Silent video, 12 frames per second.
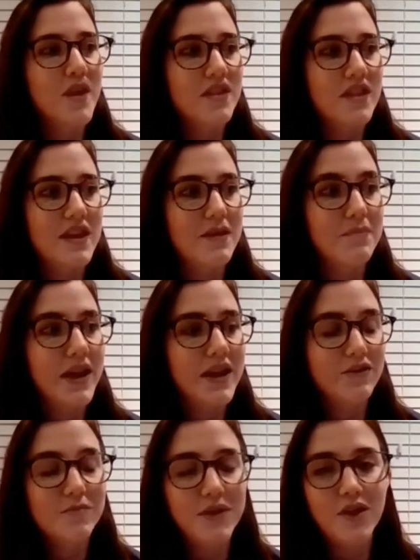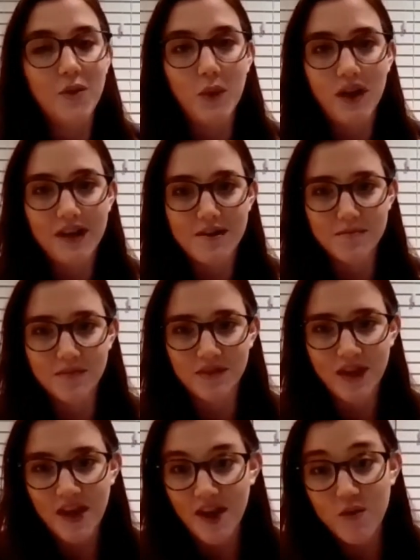the placement at Williams,
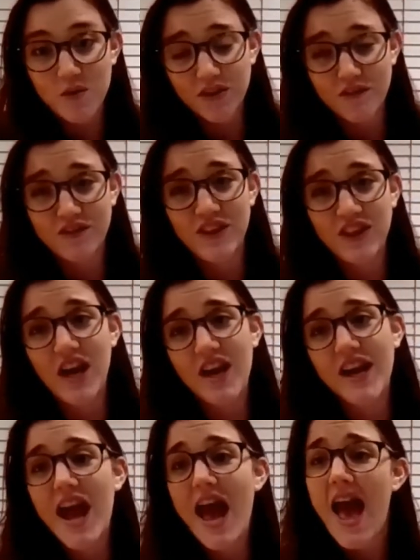and I was obviously like